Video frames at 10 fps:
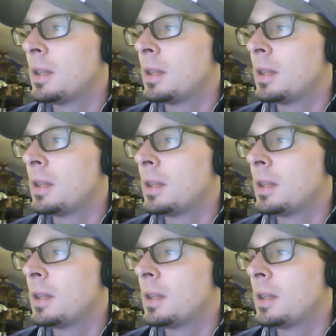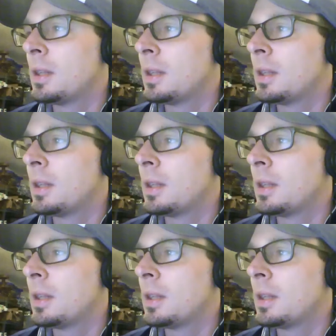Like, let's say
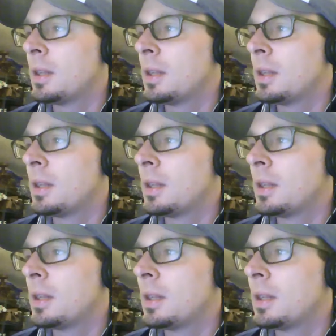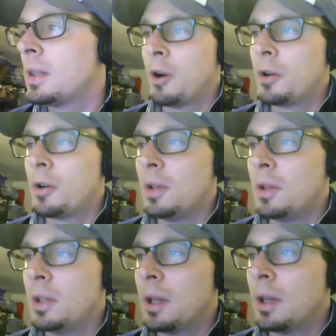there's some truth to the story of Garden of Eden.